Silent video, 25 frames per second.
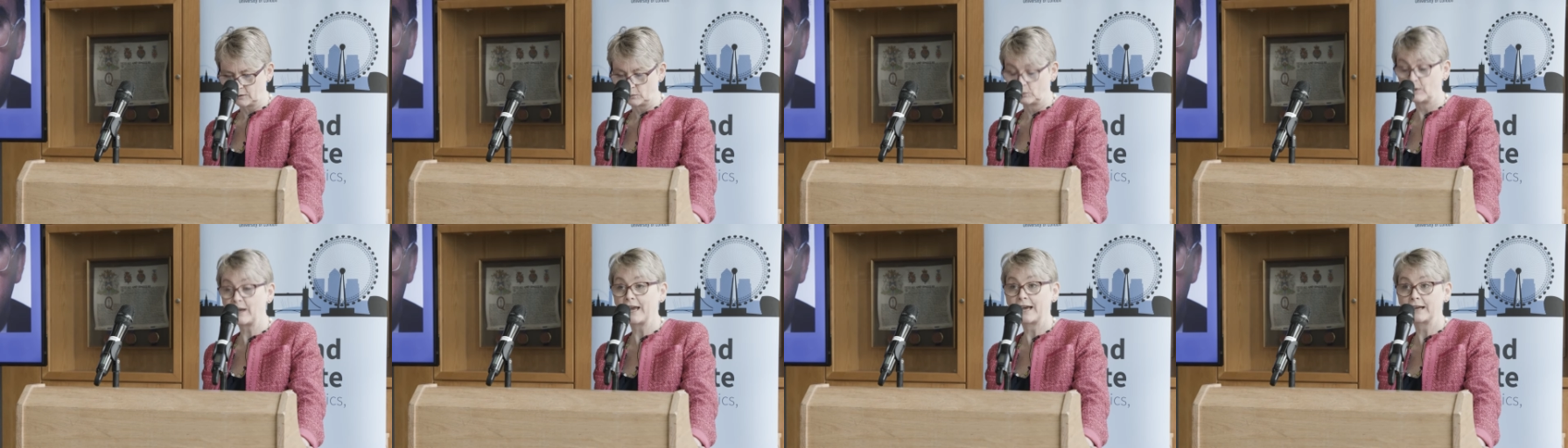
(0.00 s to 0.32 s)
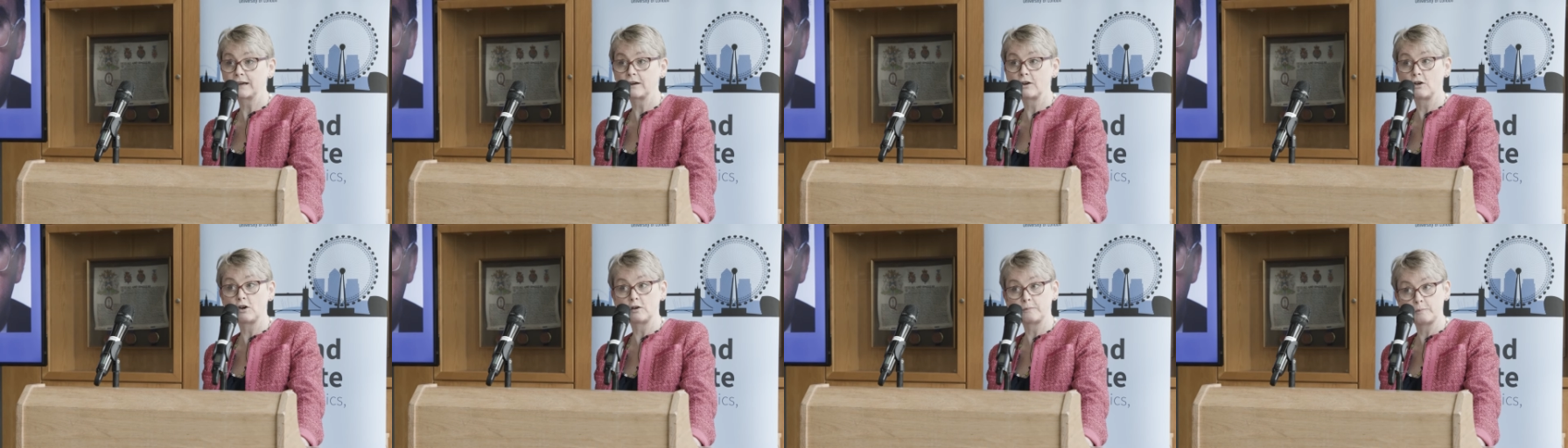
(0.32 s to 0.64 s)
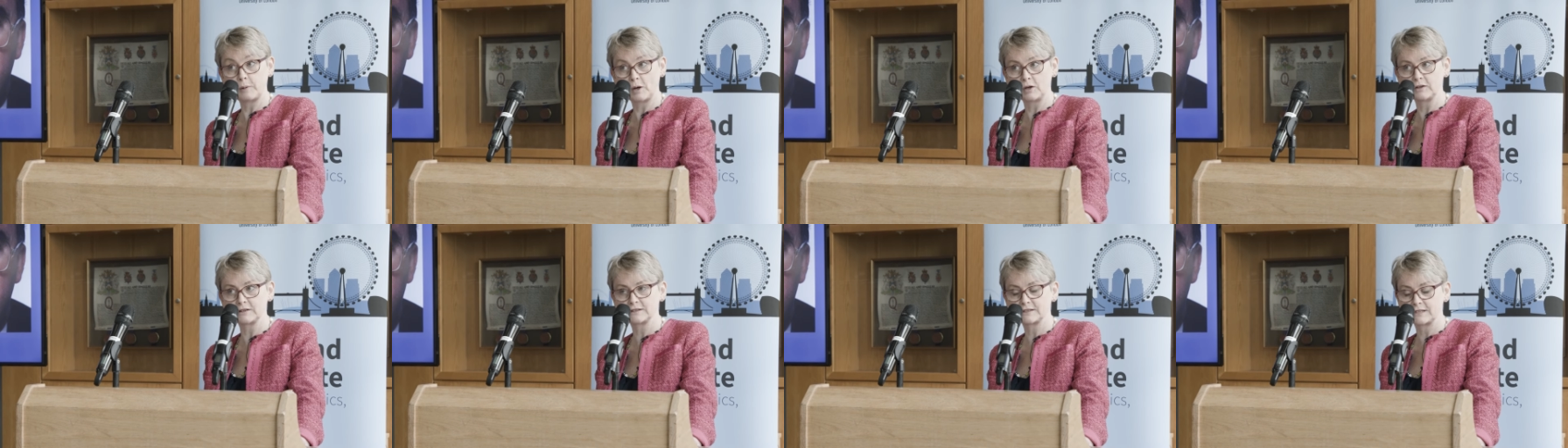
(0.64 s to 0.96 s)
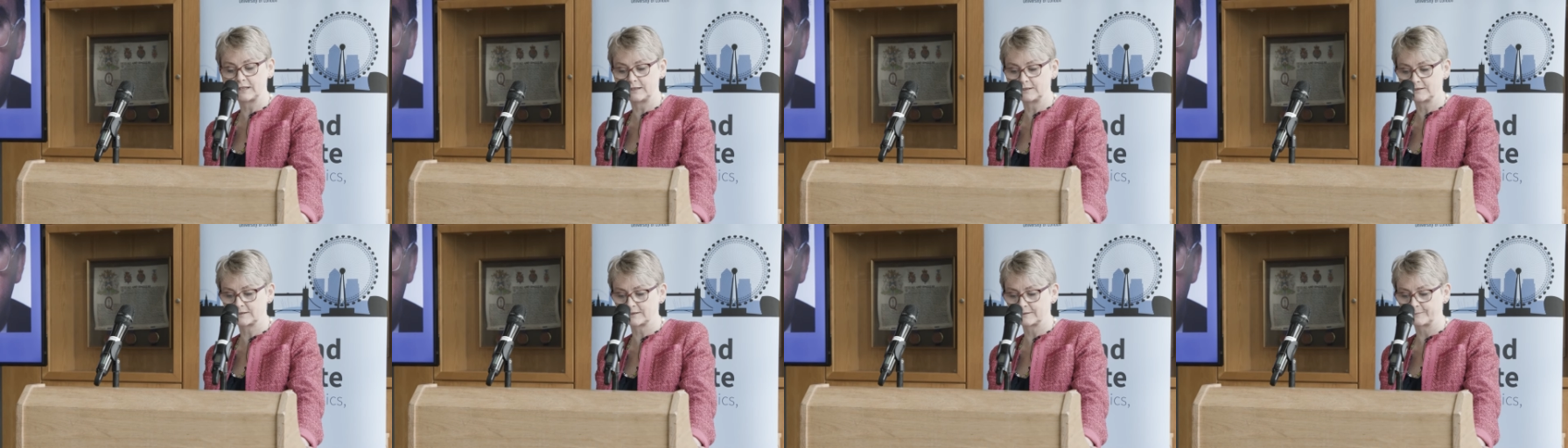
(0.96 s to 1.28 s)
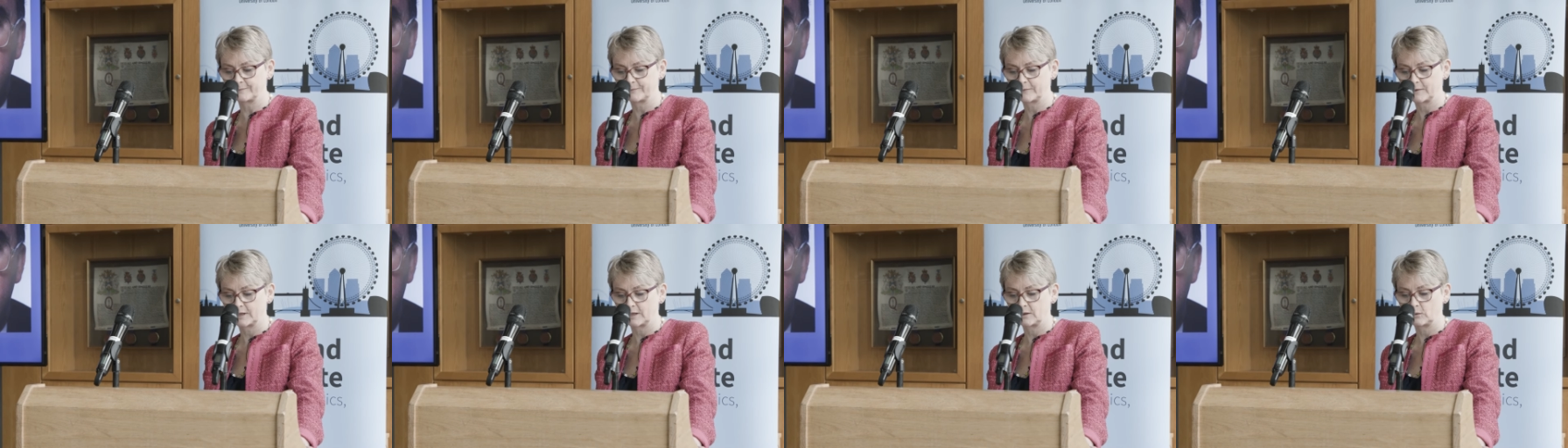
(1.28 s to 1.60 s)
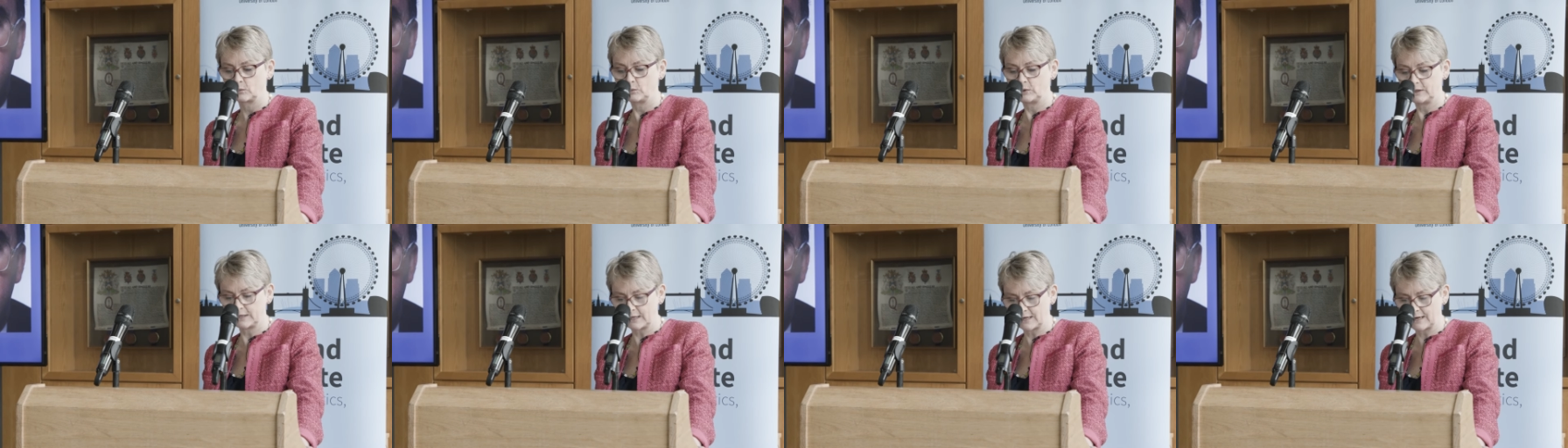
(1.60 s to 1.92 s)
We had a lot of policies.
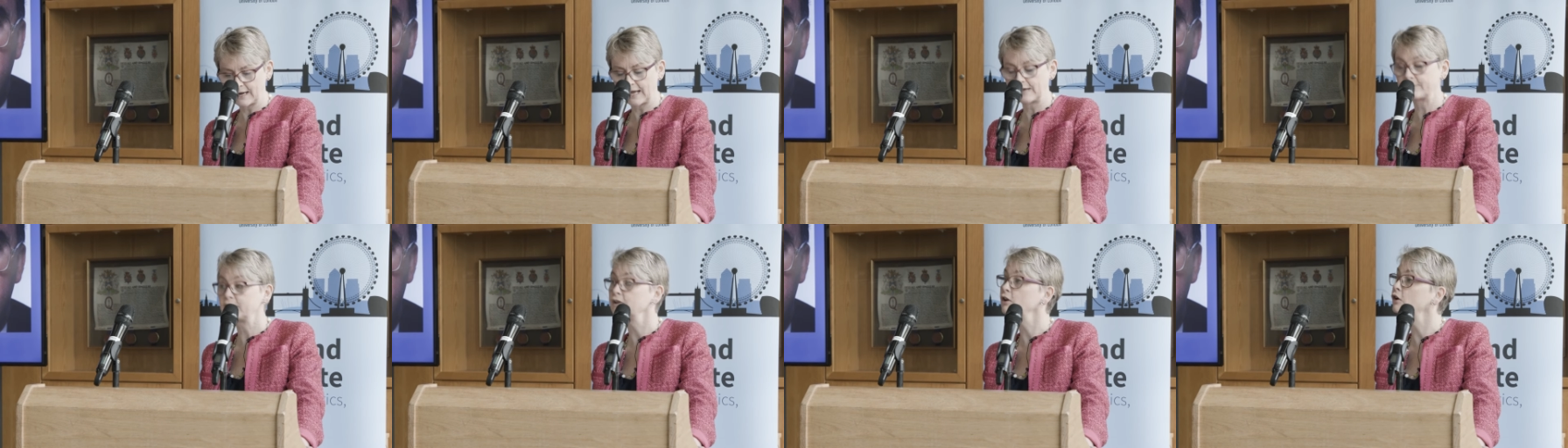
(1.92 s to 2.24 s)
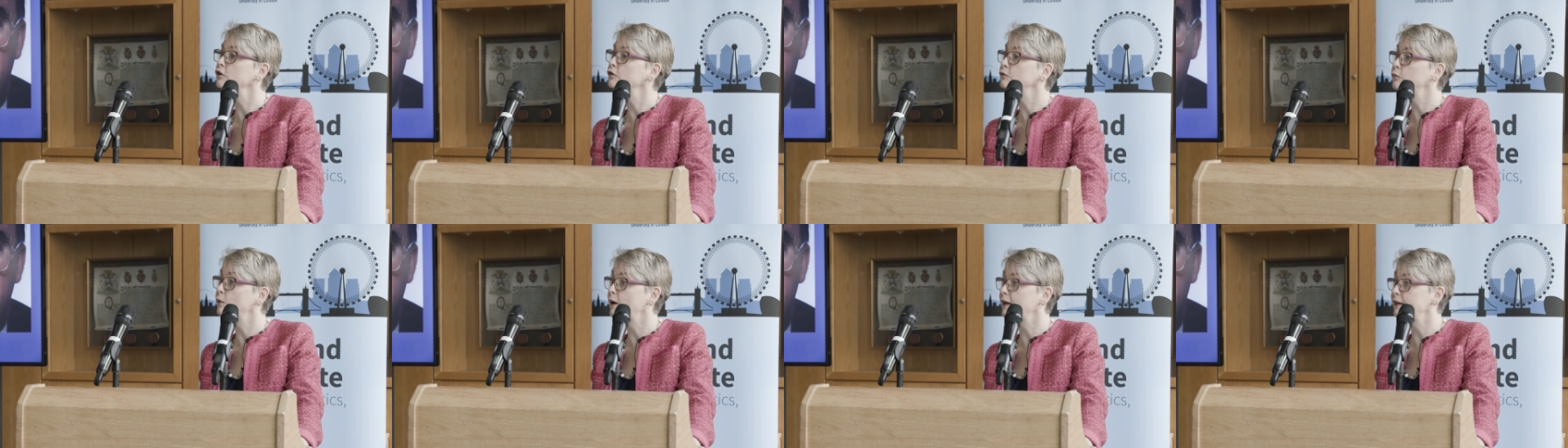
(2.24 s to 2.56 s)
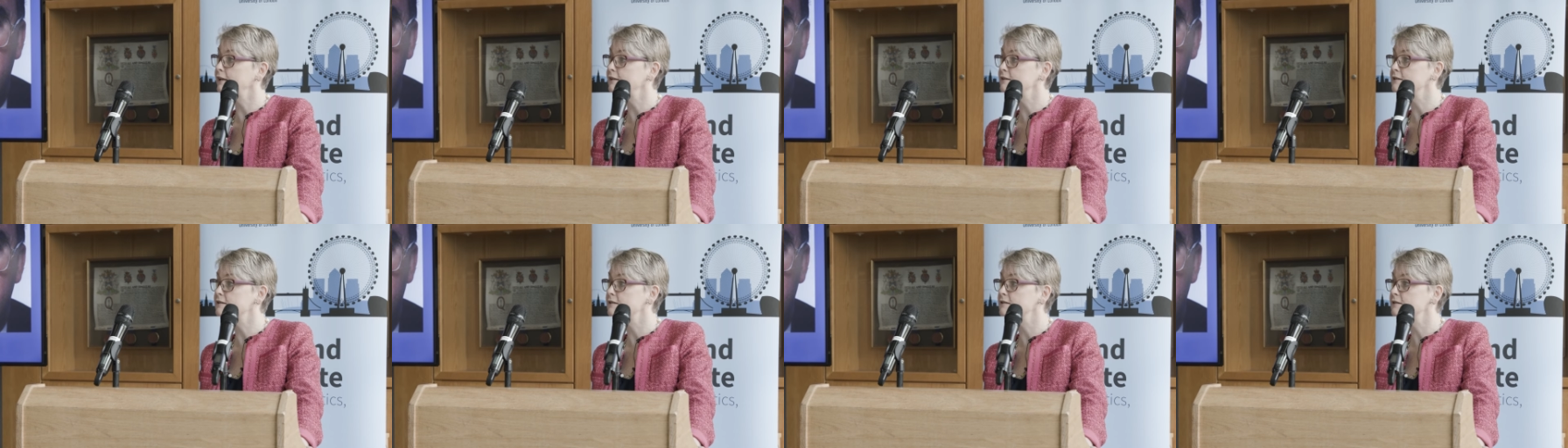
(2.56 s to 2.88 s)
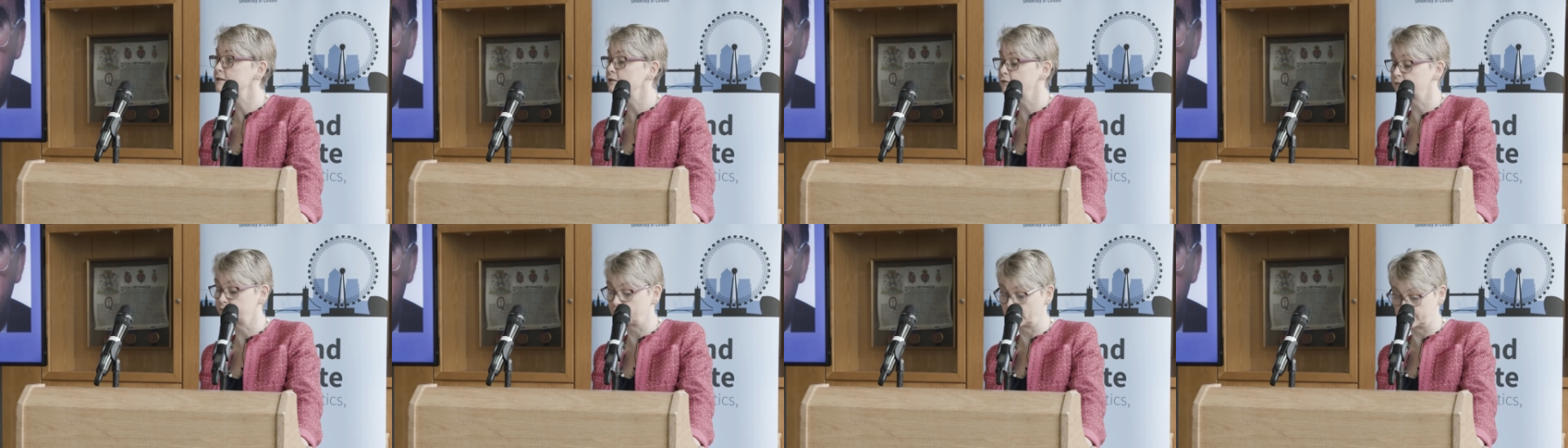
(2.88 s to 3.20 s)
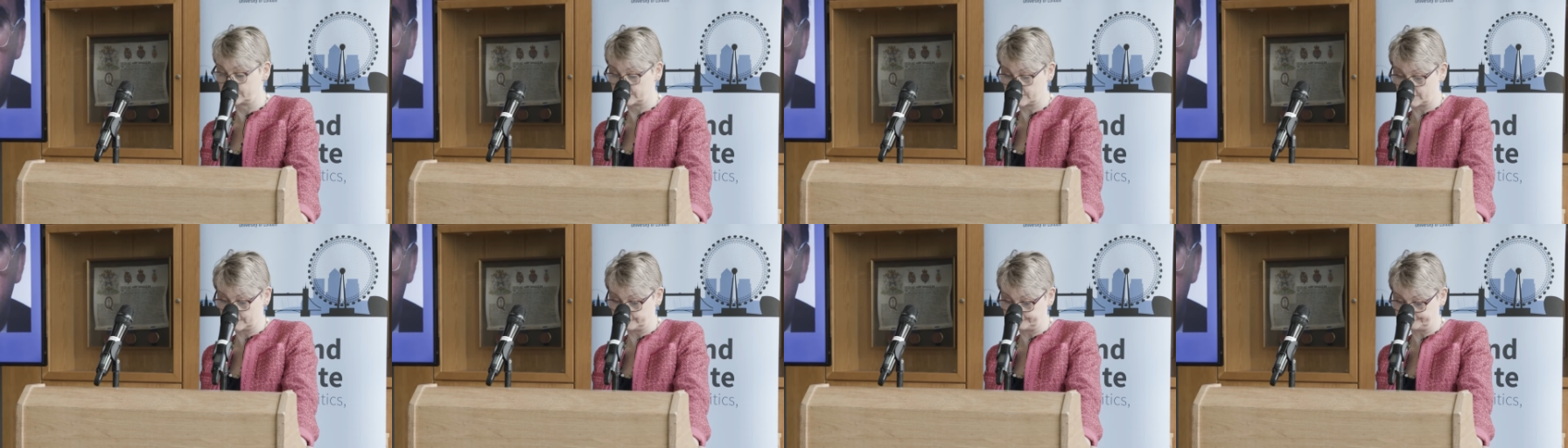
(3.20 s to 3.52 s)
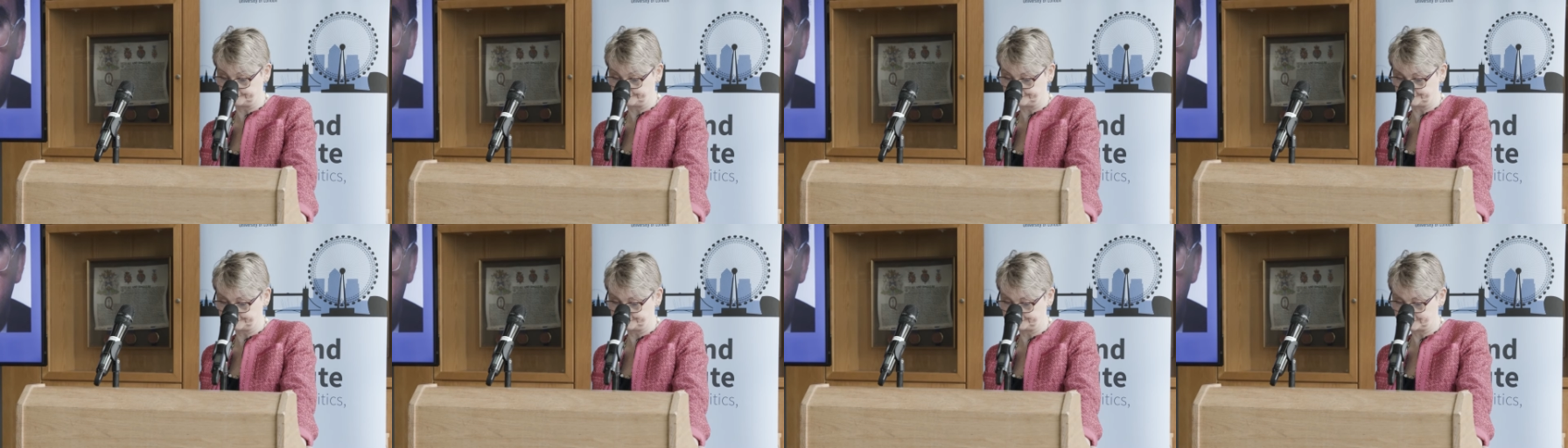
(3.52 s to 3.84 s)
We didn't have a lot of ways to fund
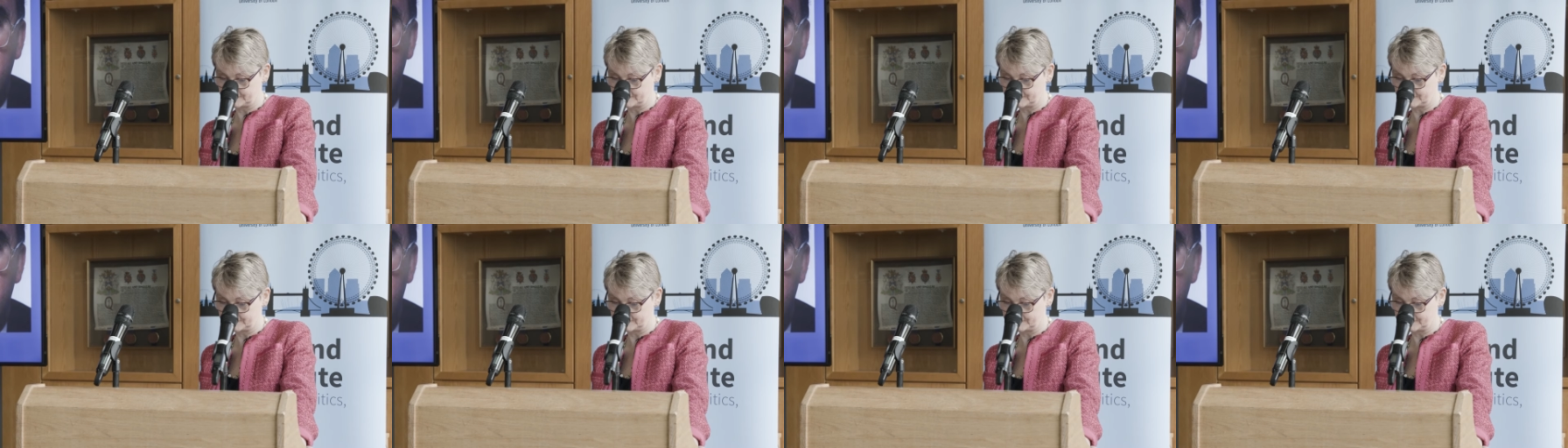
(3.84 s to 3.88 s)
them.